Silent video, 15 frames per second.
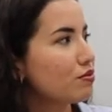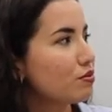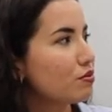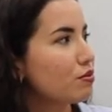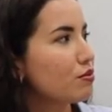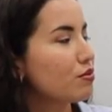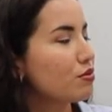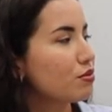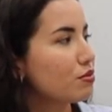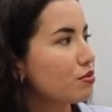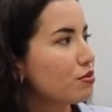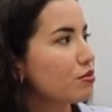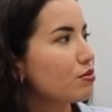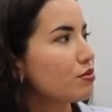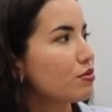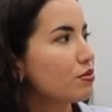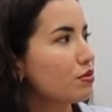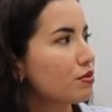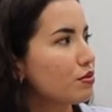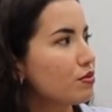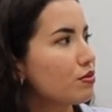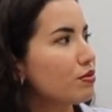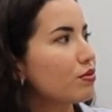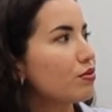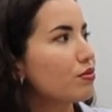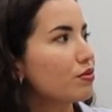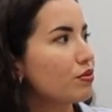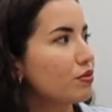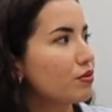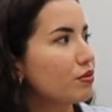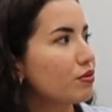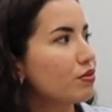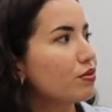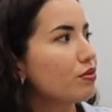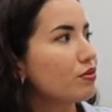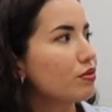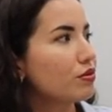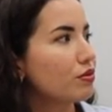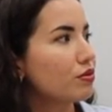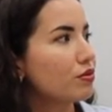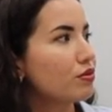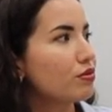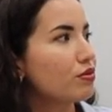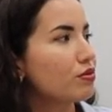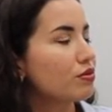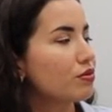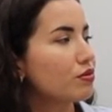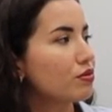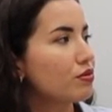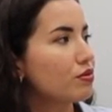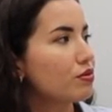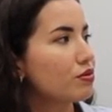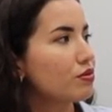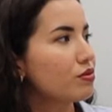[no speech]